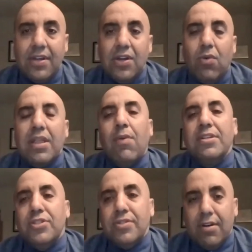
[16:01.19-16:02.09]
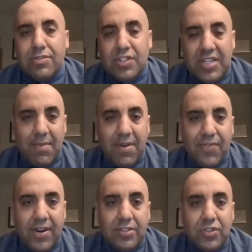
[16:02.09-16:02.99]
Well, I want you to know today, my
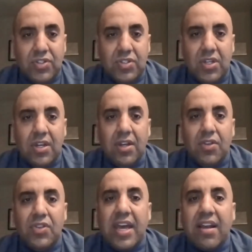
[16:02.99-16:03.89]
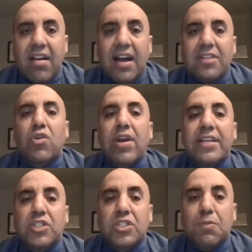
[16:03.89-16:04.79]
friends, that God's
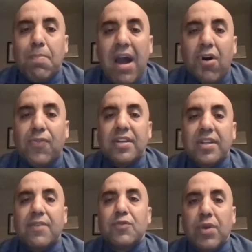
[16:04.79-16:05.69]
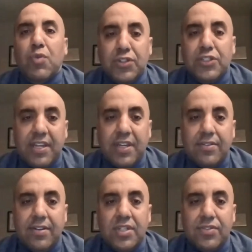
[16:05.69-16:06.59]
grace is powerful enough to erase your
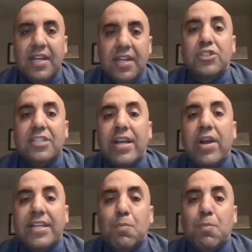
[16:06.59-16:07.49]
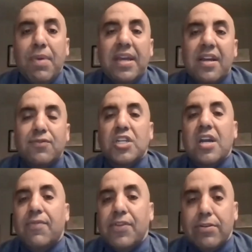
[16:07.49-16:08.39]
guilt. His grace is big enough to
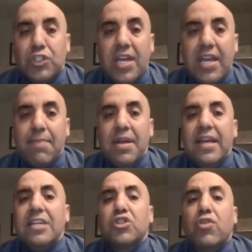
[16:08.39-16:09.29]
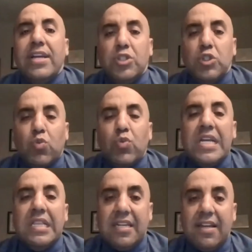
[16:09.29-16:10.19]
cover your shame. His grace is
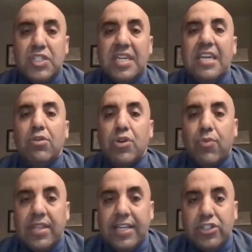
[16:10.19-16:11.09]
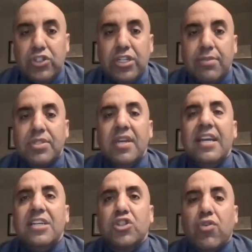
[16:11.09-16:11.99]
real enough to heal your relationships.
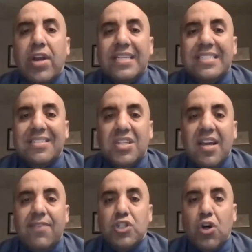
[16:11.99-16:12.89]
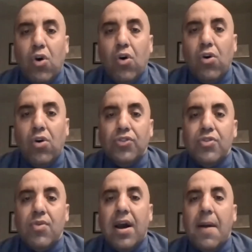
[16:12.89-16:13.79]
His grace is enough to hold
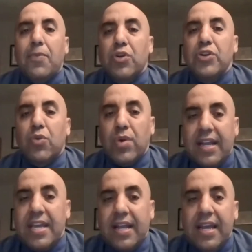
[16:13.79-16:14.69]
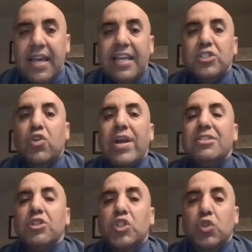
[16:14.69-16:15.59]
you up when you're weak. His grace
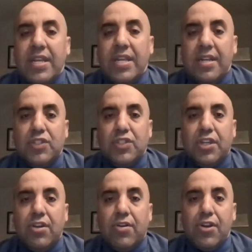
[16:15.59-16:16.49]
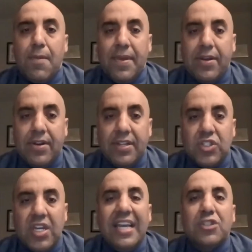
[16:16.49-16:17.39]
is sweet enough to cure your
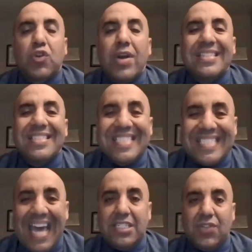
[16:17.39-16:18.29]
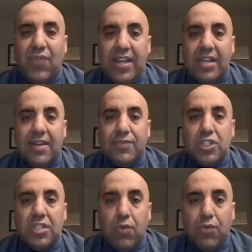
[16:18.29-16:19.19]
bitterness. His grace is satisfying enough
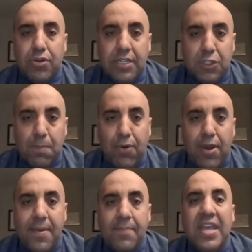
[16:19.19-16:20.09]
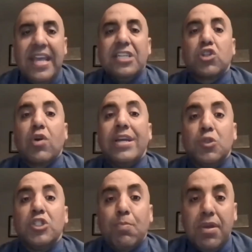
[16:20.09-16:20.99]
to deal with your disappointment. His grace
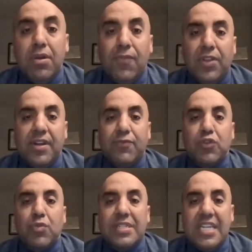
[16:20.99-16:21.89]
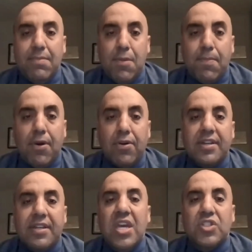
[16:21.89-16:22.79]
is beautiful enough to redeem your
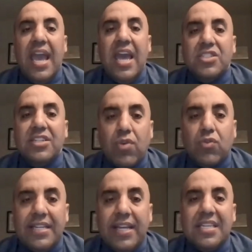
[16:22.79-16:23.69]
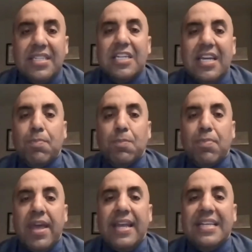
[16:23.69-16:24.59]
brokenness. And His grace
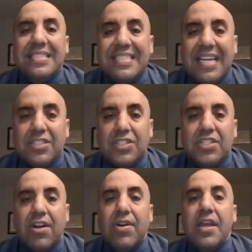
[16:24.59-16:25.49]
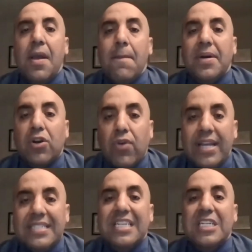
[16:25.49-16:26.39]
explained is necessary, but
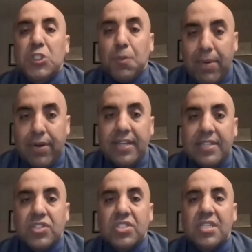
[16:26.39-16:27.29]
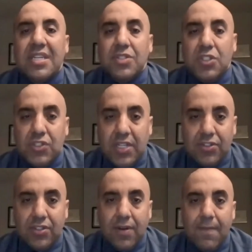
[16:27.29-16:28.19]
grace experience is
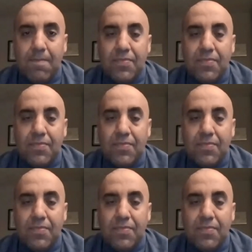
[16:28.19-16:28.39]
essential.